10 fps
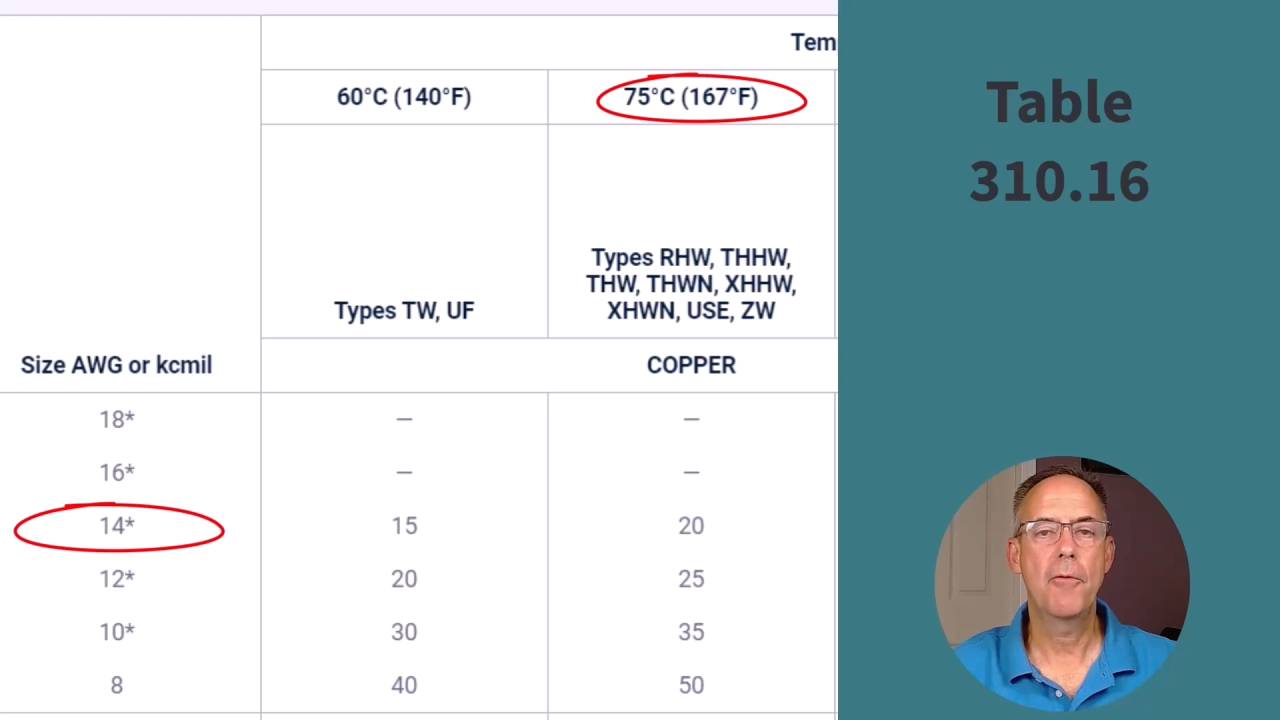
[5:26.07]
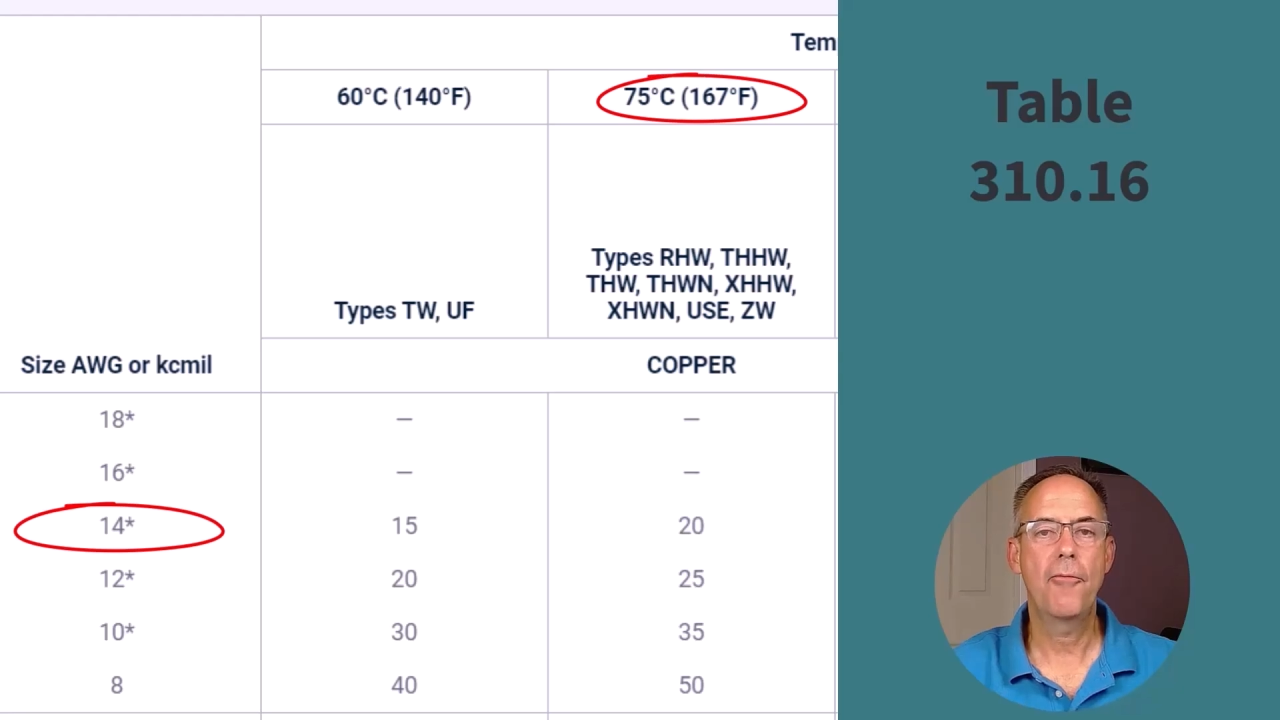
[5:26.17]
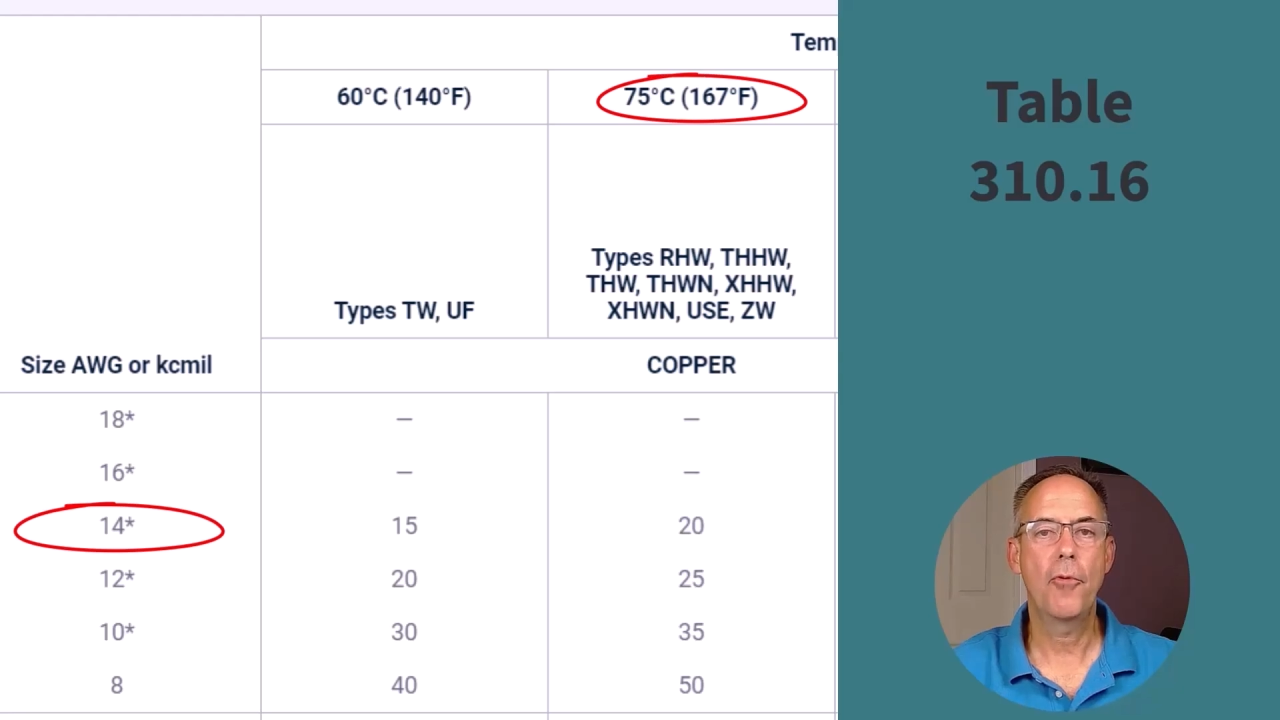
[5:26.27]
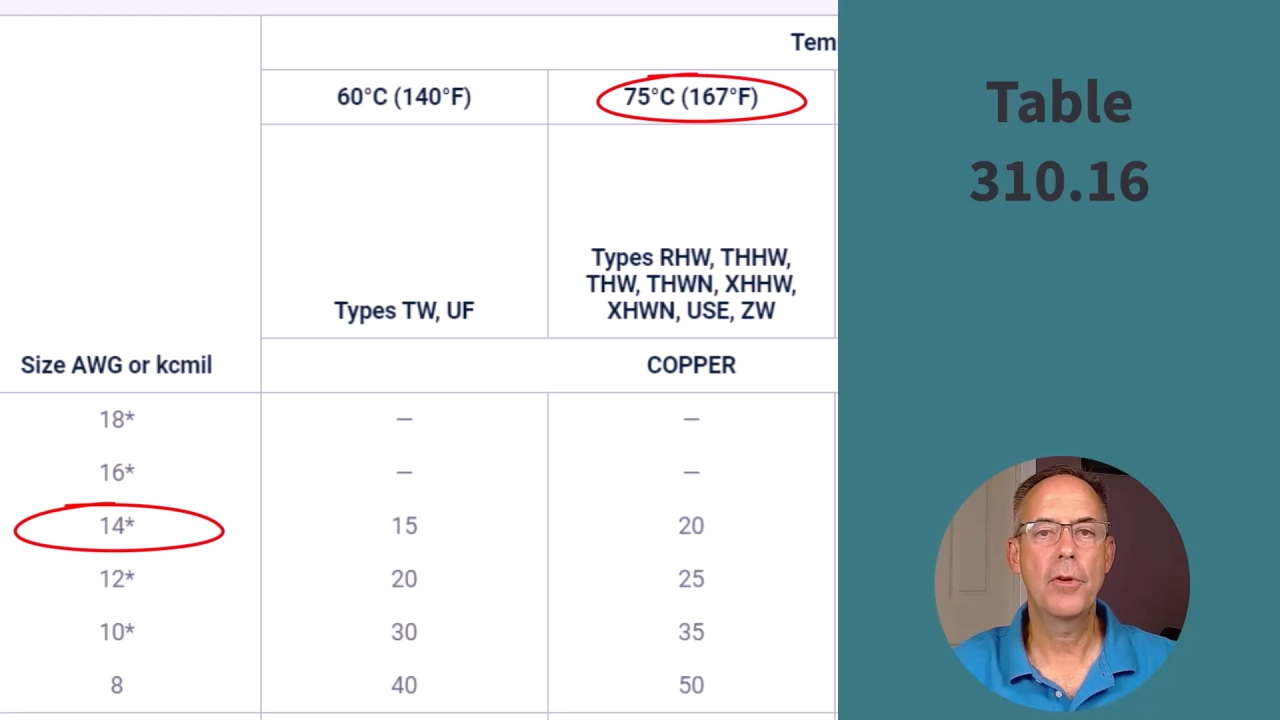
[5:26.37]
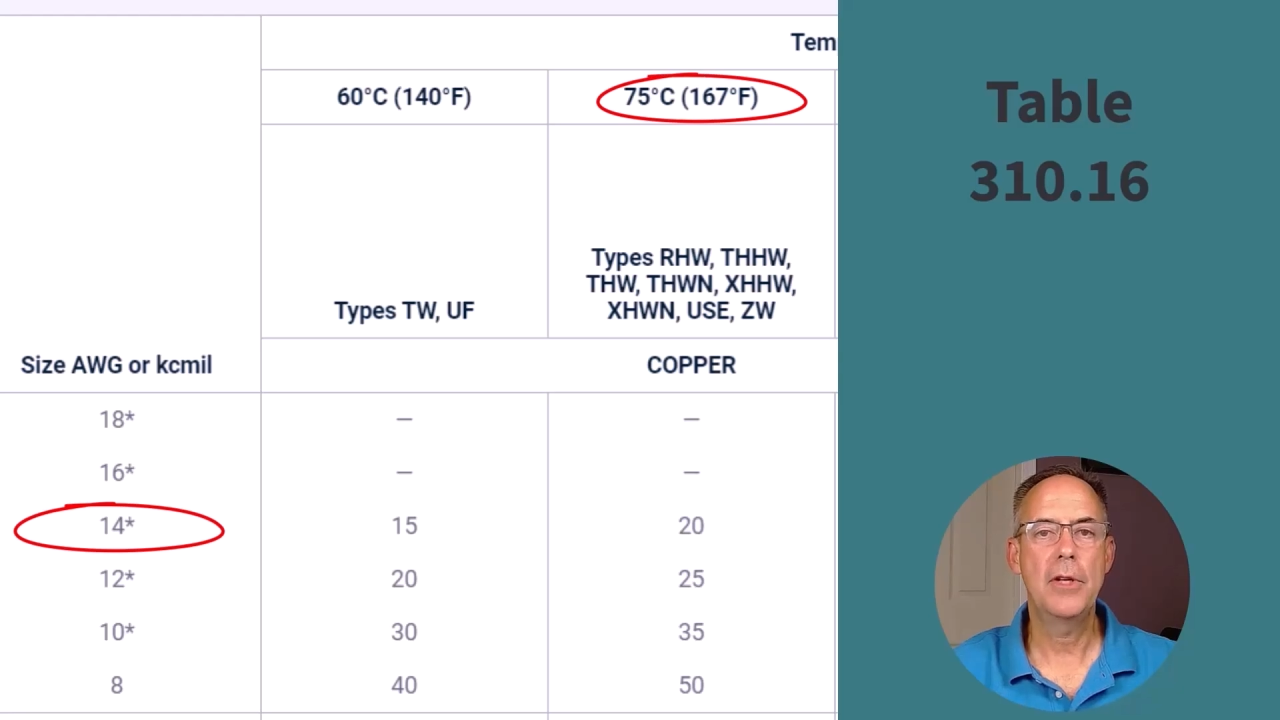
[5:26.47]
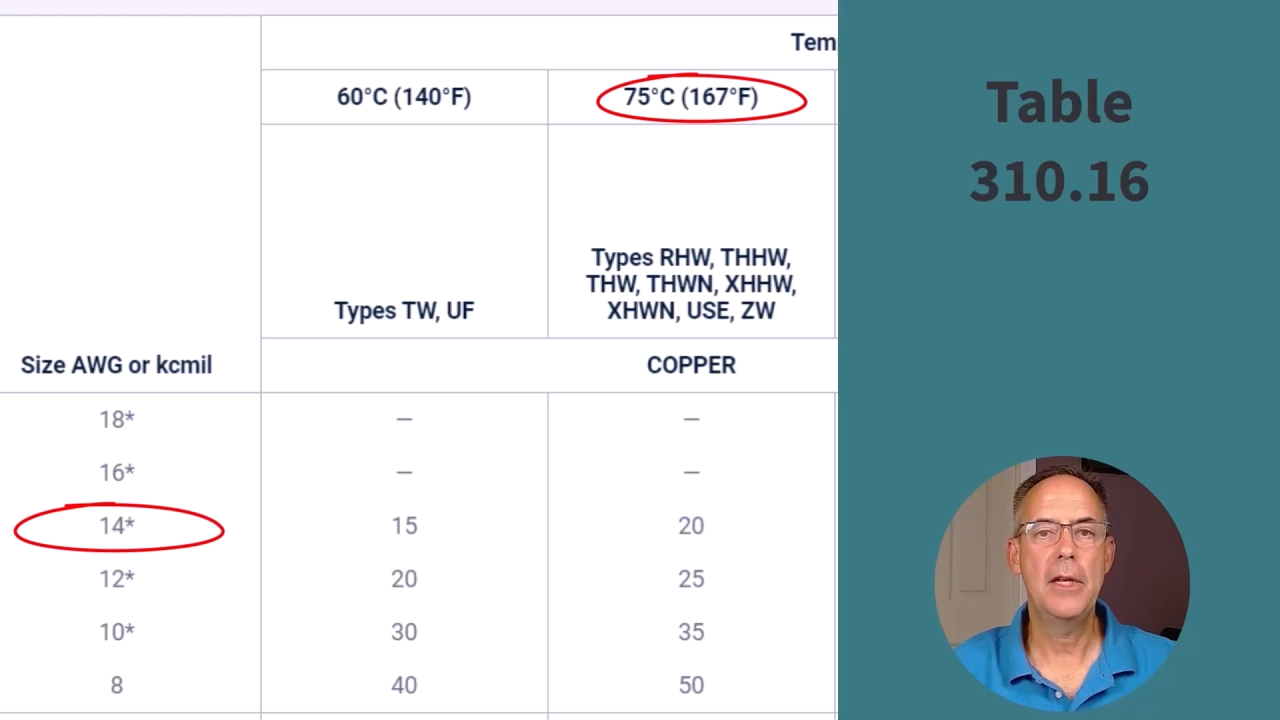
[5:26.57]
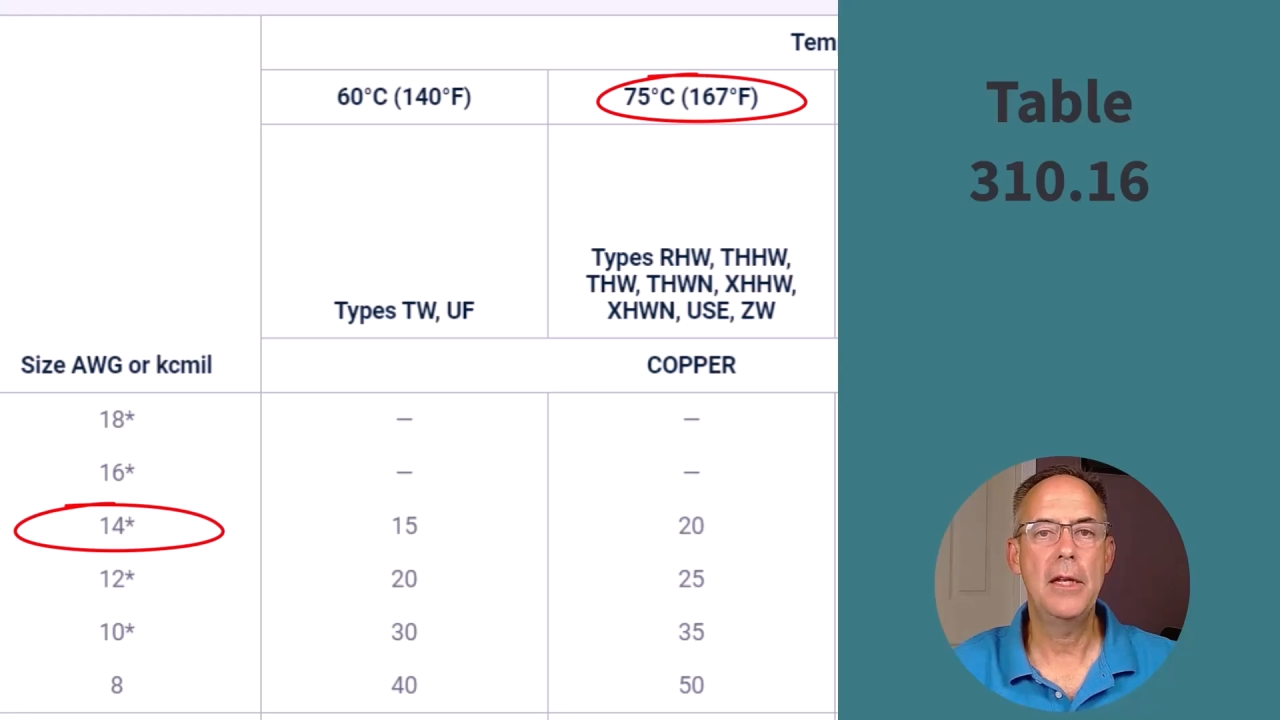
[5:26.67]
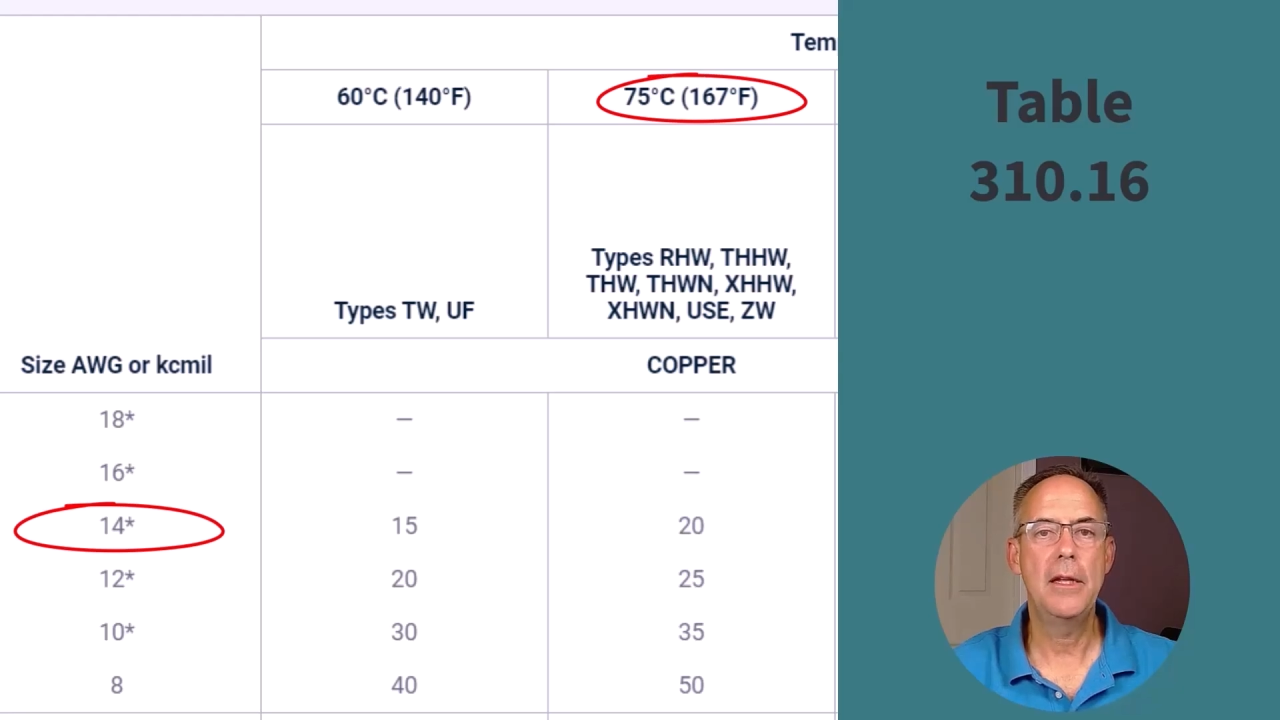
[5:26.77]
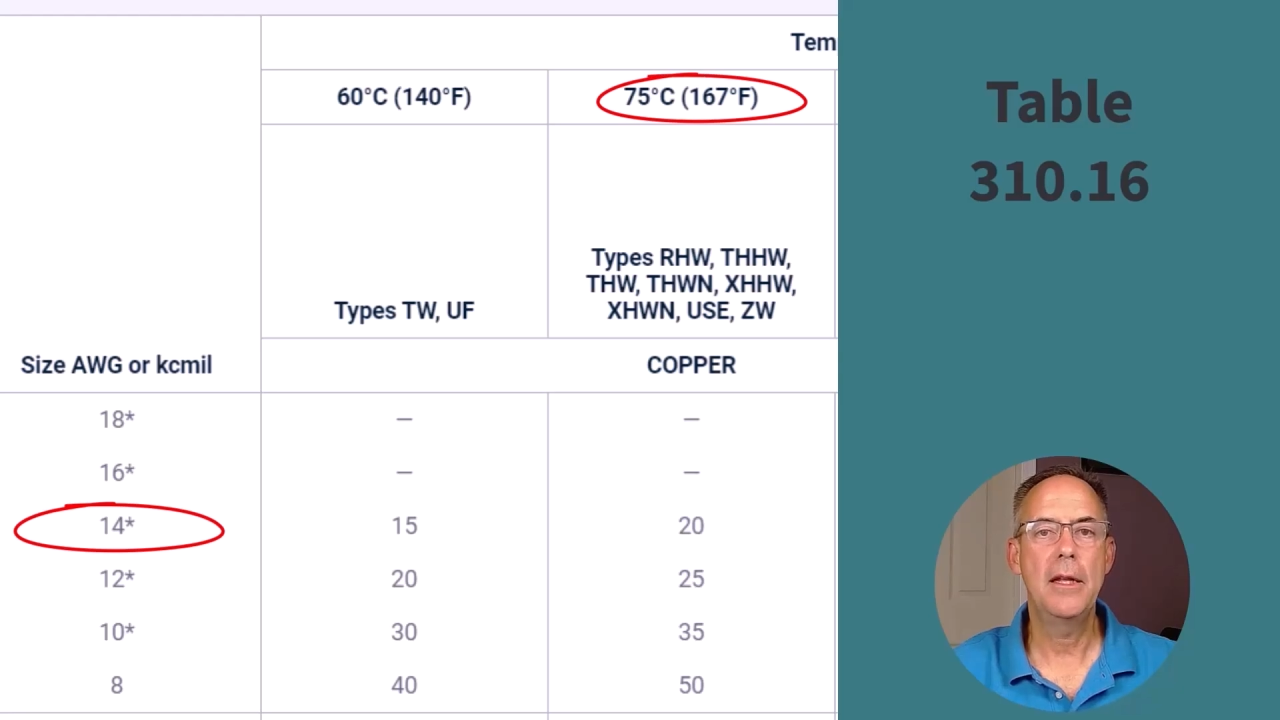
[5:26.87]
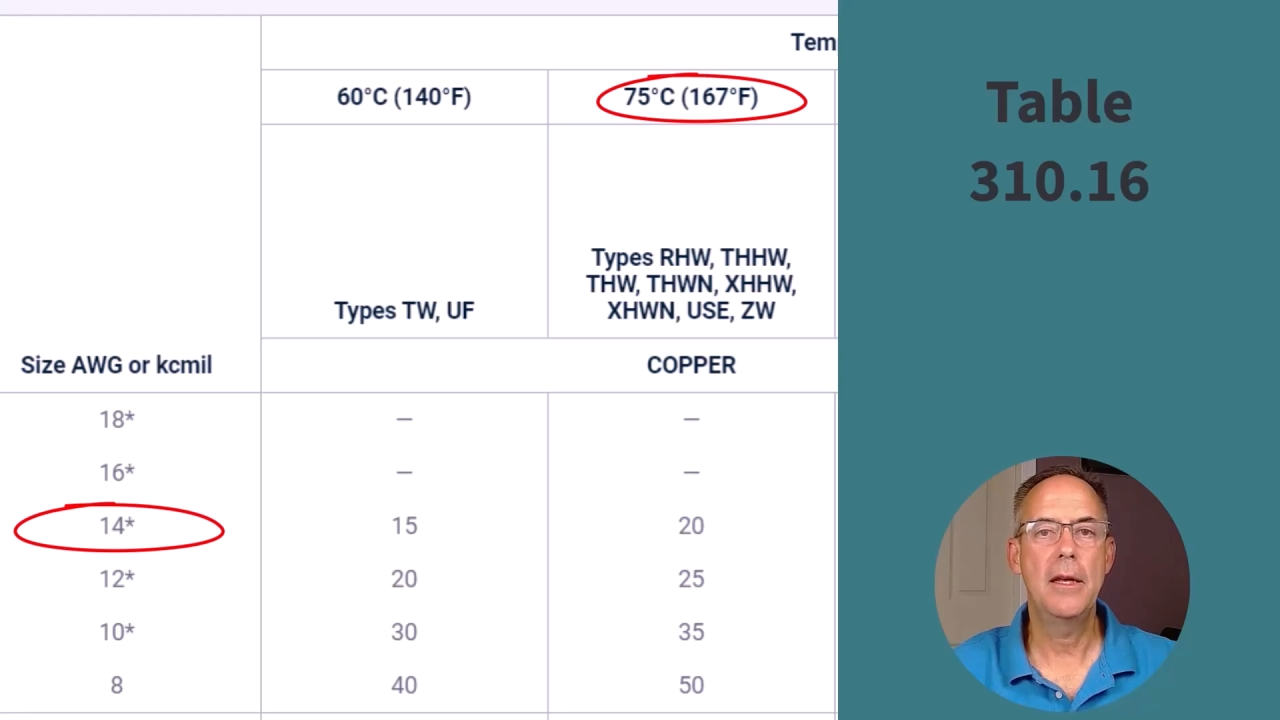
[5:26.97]

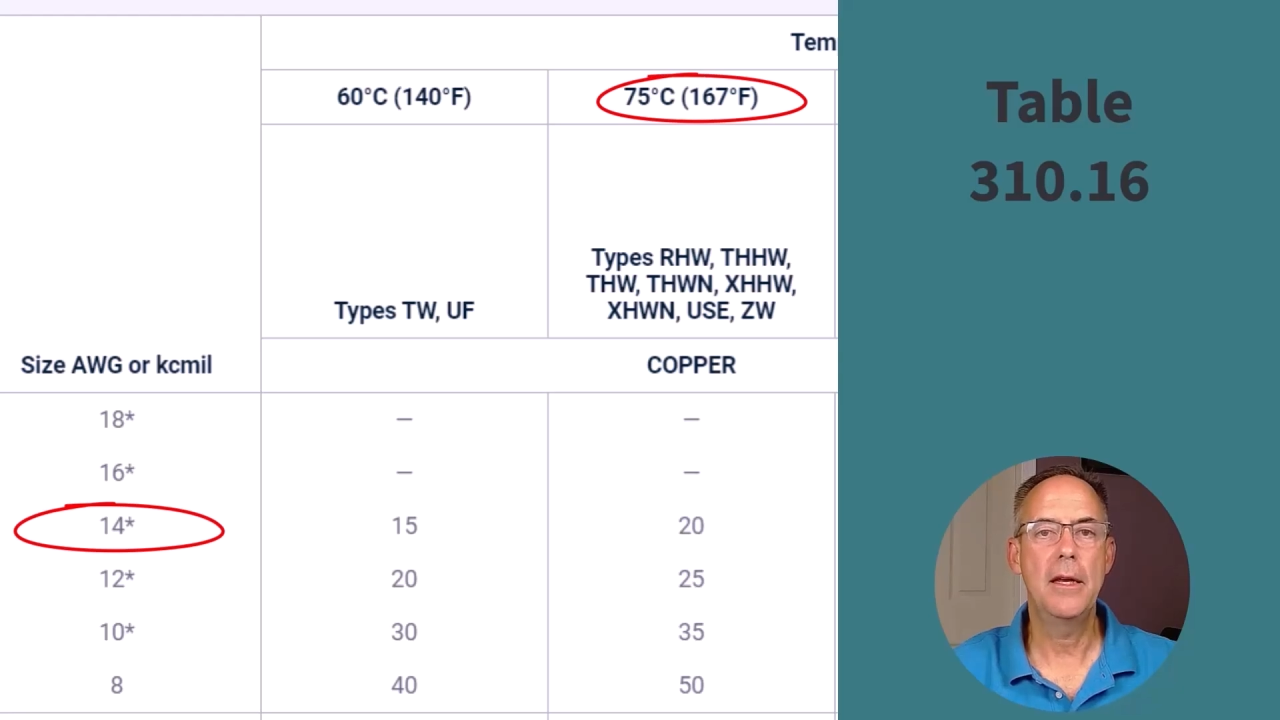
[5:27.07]
14